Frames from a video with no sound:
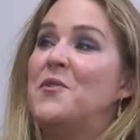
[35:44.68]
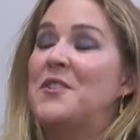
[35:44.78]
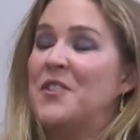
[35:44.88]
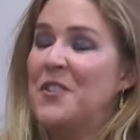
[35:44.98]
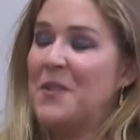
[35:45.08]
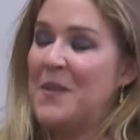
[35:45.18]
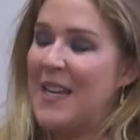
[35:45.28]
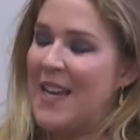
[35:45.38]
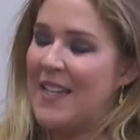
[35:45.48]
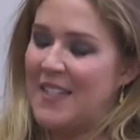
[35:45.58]
You do,
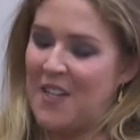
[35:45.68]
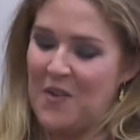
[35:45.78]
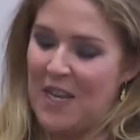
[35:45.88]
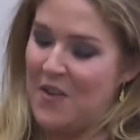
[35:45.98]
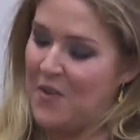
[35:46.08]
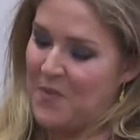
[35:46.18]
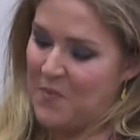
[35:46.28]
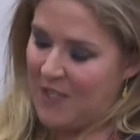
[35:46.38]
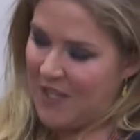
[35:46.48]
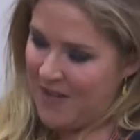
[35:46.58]
yeah. So you get your
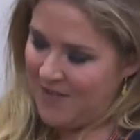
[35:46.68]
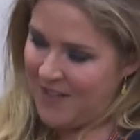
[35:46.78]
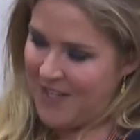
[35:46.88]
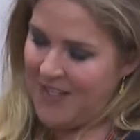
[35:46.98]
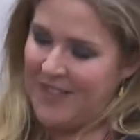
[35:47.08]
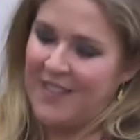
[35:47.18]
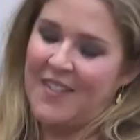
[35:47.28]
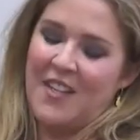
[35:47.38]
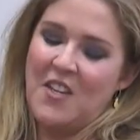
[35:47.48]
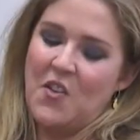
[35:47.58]
return
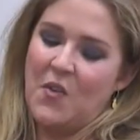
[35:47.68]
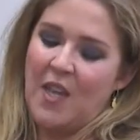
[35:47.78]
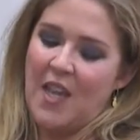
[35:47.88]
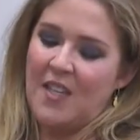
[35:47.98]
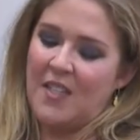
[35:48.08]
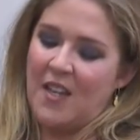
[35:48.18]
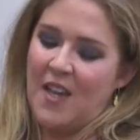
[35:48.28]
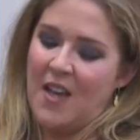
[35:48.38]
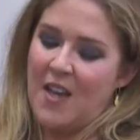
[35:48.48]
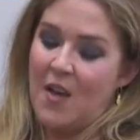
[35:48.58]
flights, you get
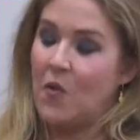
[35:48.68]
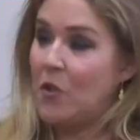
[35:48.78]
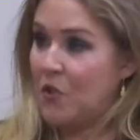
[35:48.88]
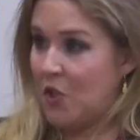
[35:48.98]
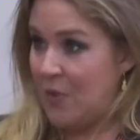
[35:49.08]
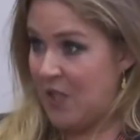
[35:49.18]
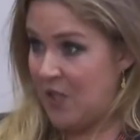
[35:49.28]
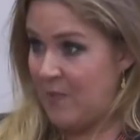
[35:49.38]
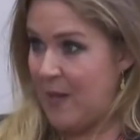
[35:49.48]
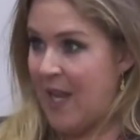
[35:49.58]
all your
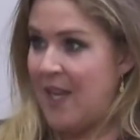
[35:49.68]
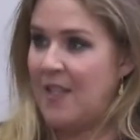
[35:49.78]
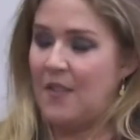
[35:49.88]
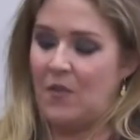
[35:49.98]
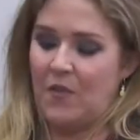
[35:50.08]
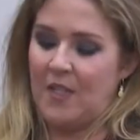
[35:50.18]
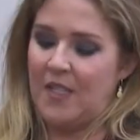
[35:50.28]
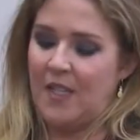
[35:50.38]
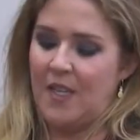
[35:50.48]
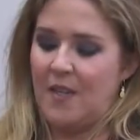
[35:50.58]
tuition paid, and
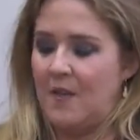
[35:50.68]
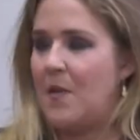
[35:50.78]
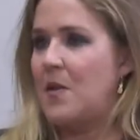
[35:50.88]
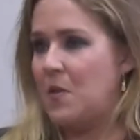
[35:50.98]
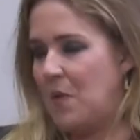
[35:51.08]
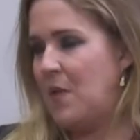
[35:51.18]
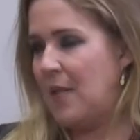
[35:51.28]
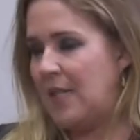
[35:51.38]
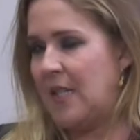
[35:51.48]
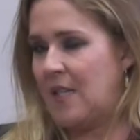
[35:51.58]
obviously you
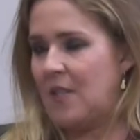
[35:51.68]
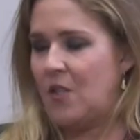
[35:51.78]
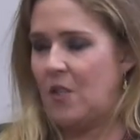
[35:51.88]
need to get a